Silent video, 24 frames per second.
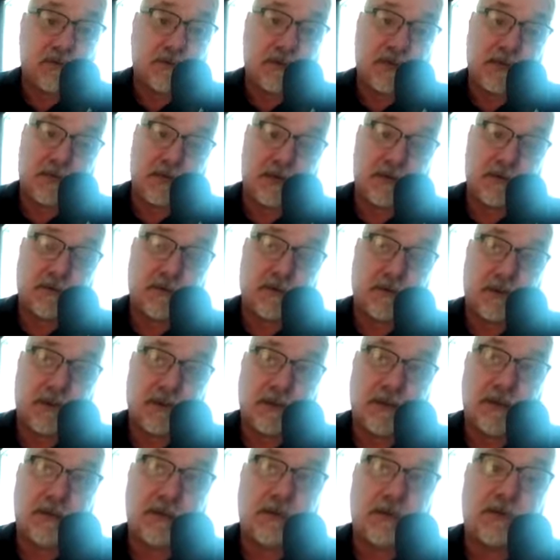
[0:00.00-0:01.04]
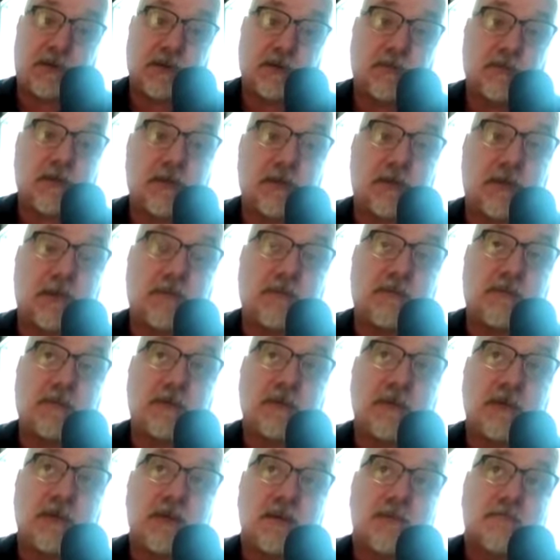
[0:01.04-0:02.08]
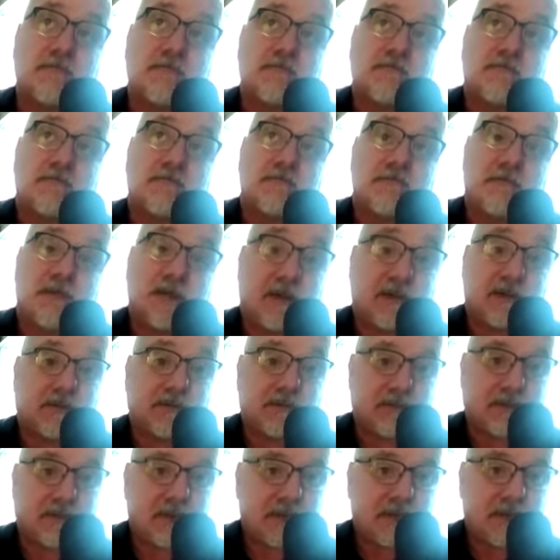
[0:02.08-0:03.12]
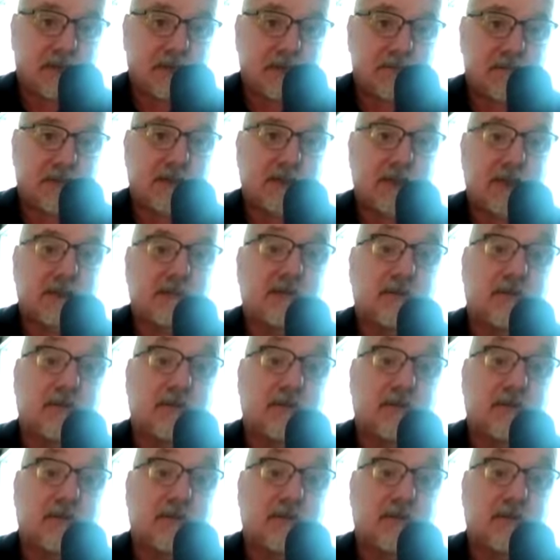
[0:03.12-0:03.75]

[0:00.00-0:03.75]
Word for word: many other things that we have less time and less